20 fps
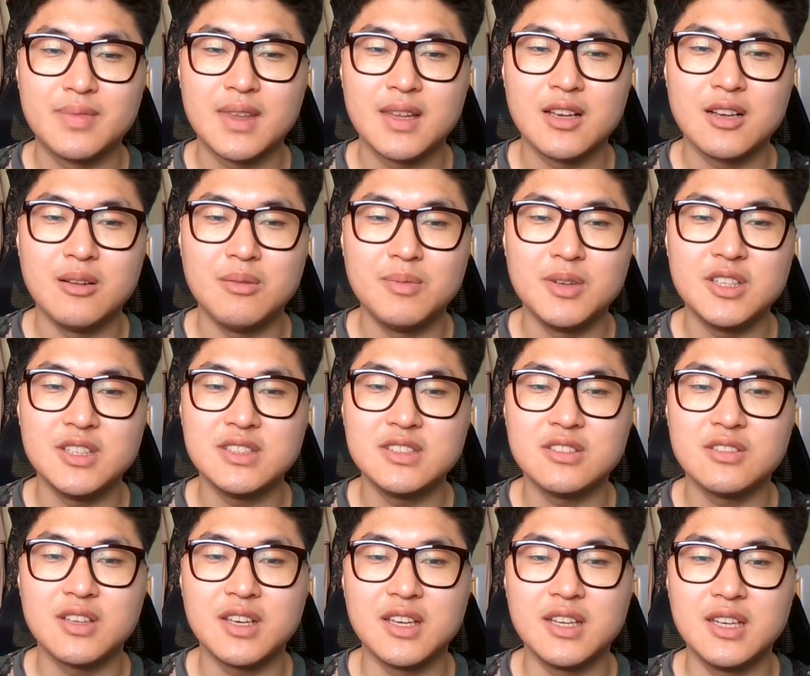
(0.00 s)
Competition
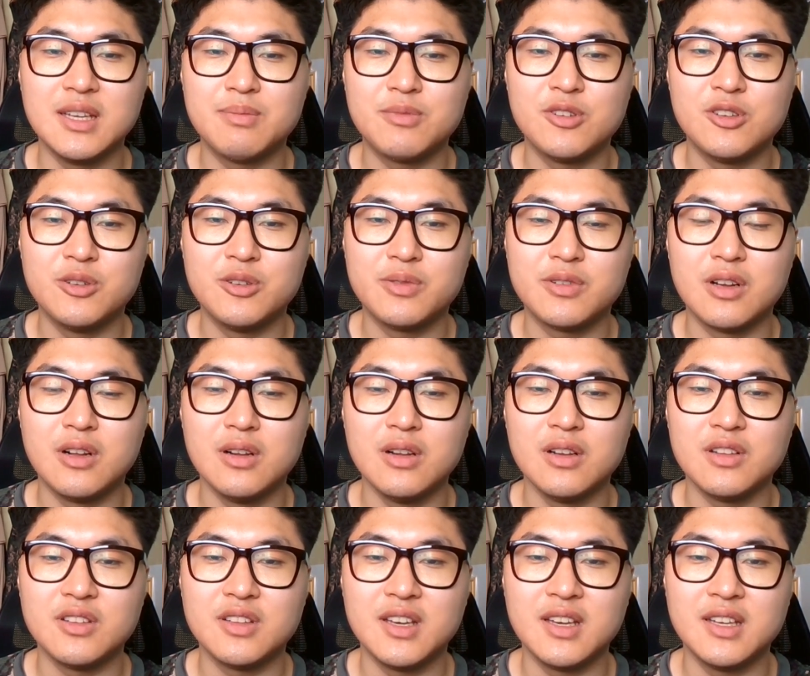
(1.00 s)
can improve
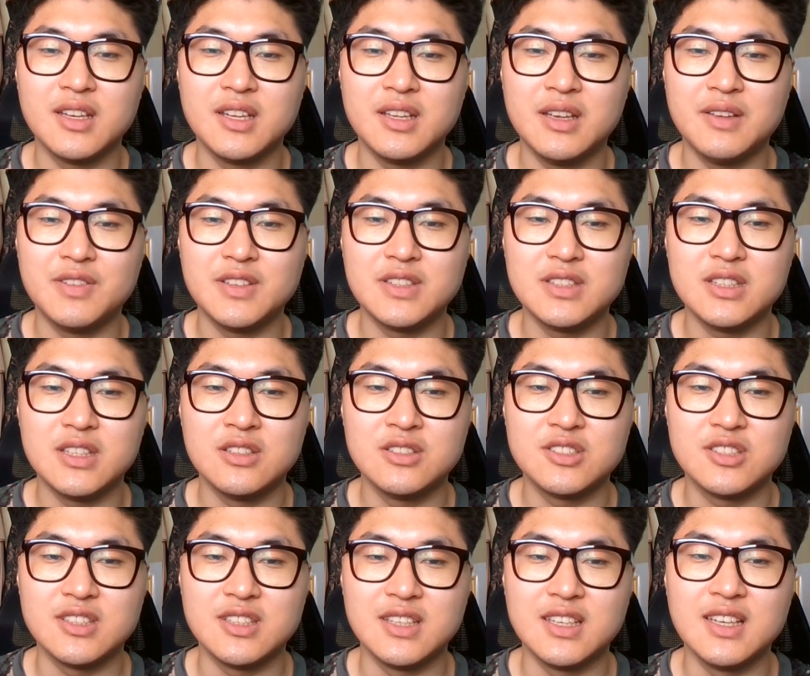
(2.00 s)
quality and
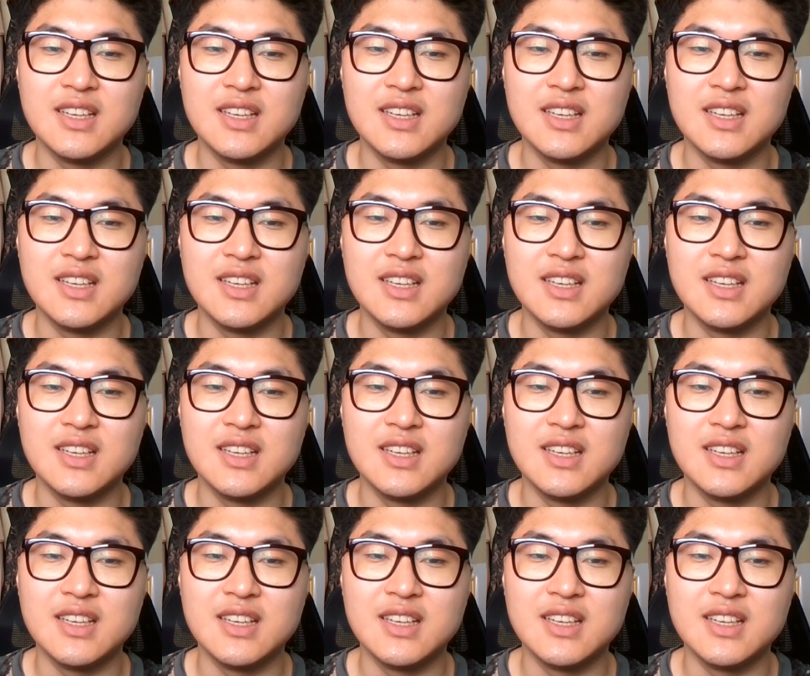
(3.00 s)
efficiency.